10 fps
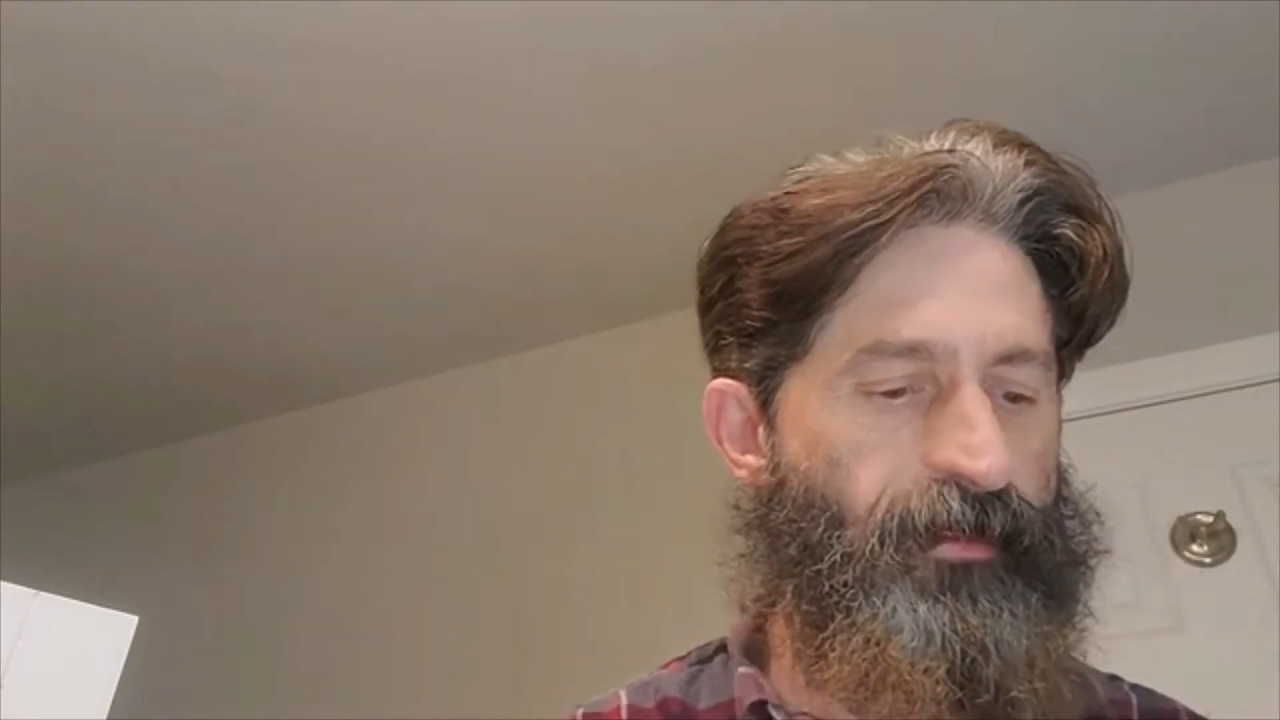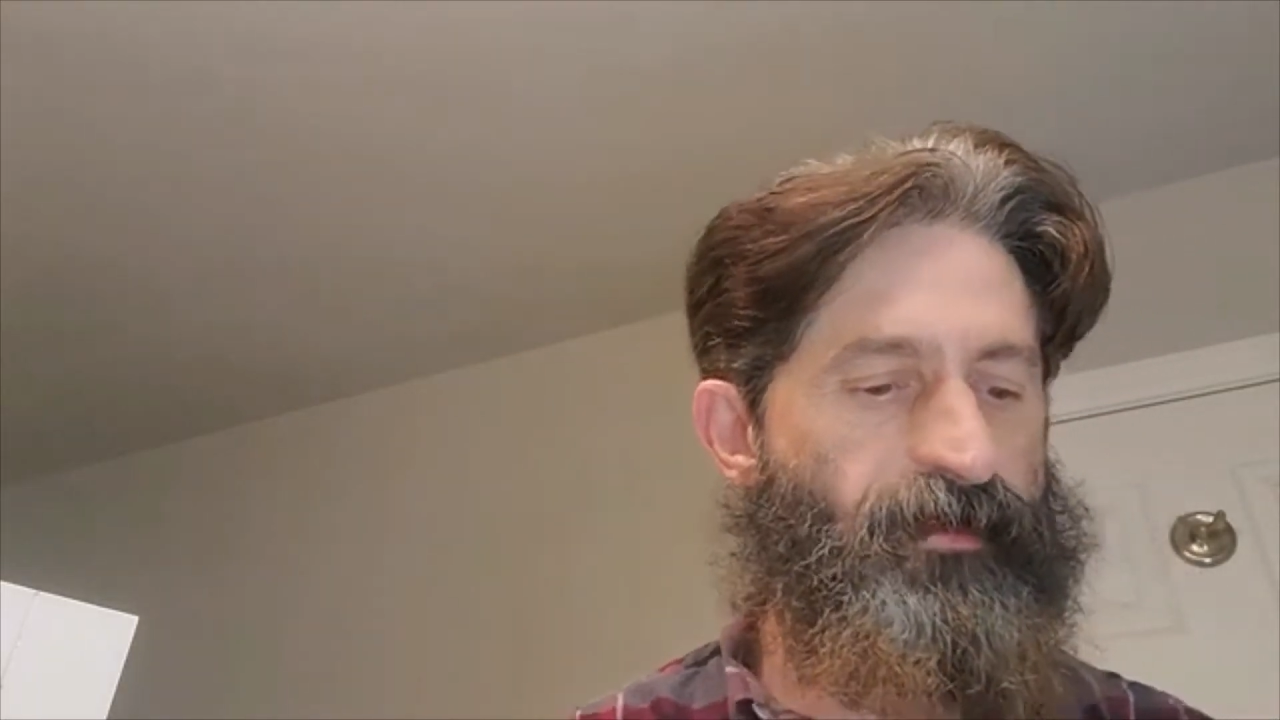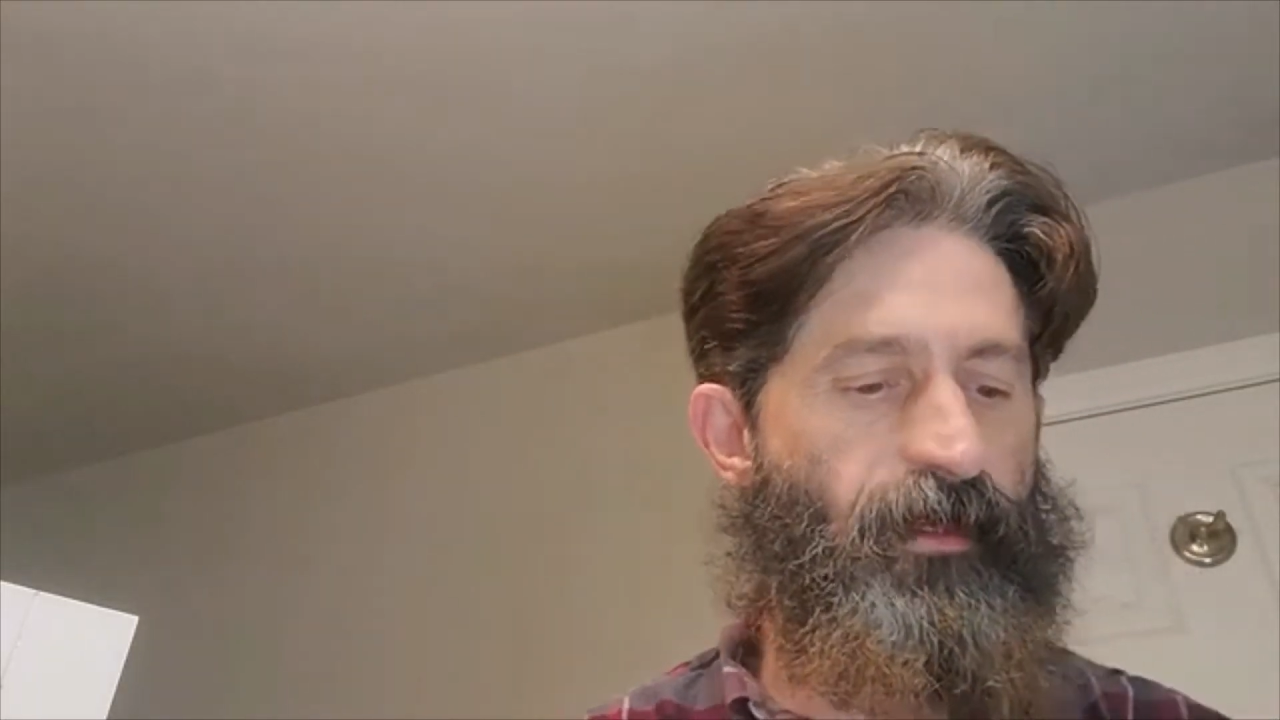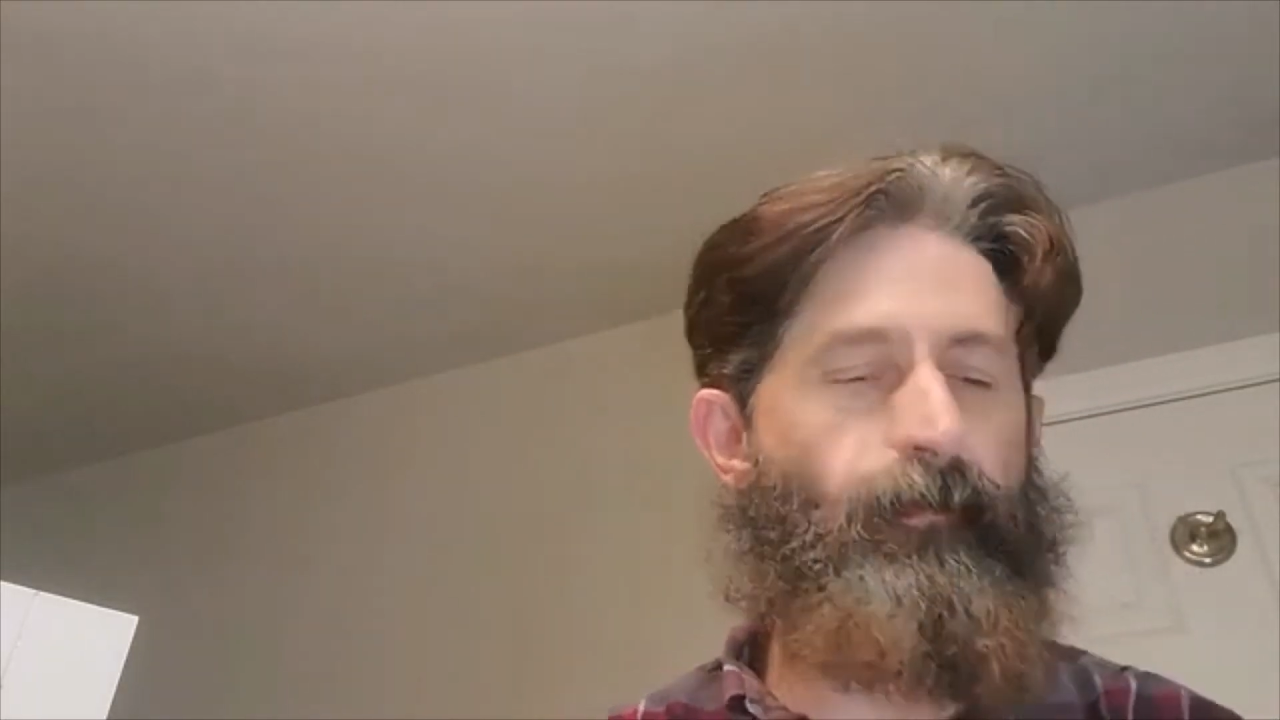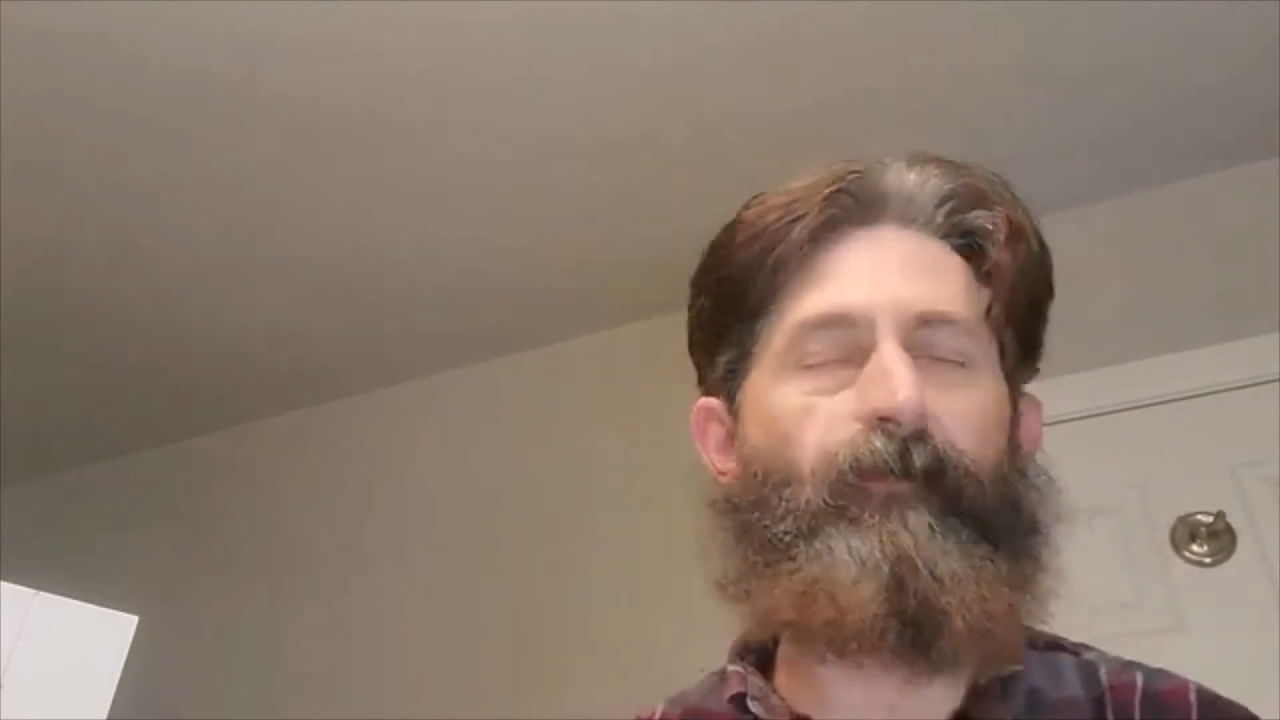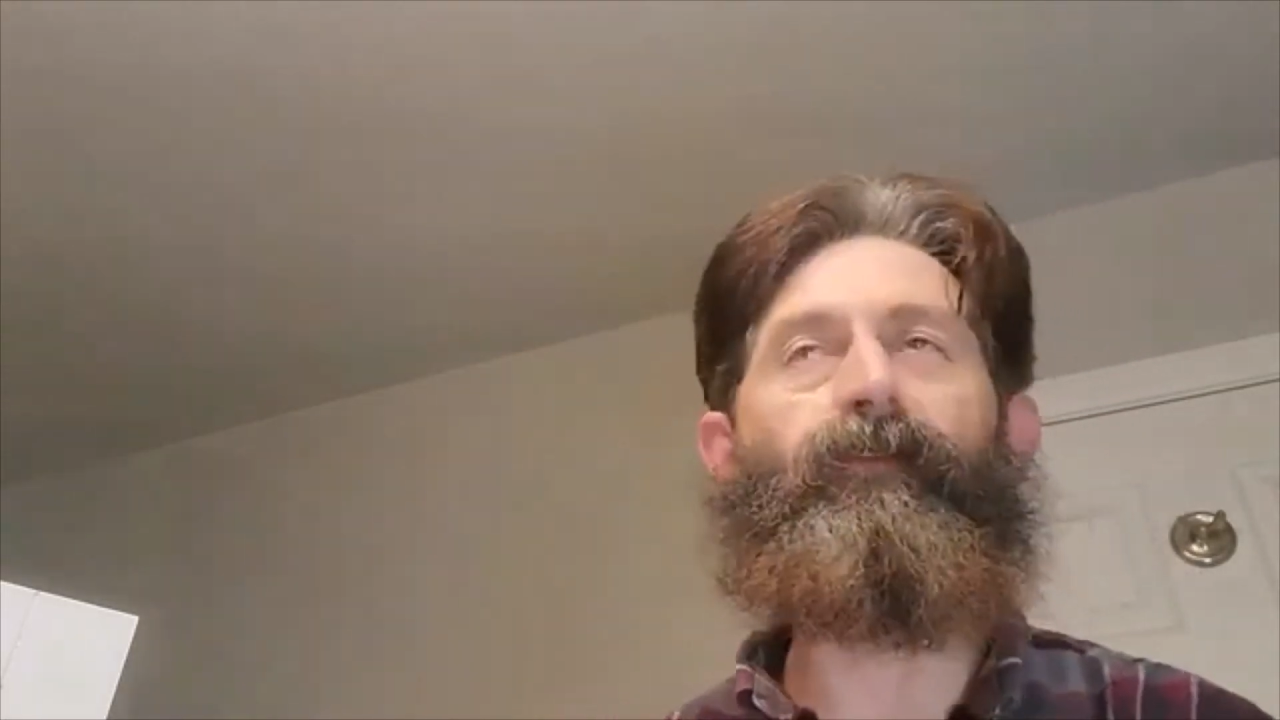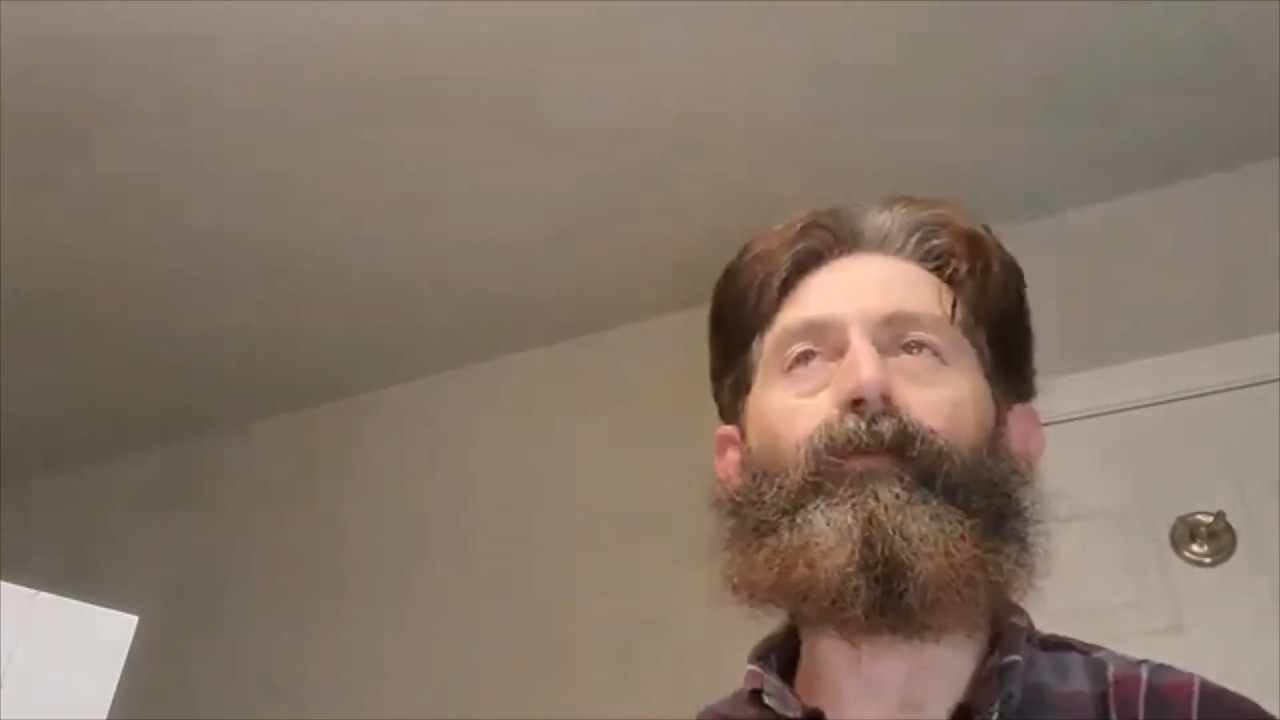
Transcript: some of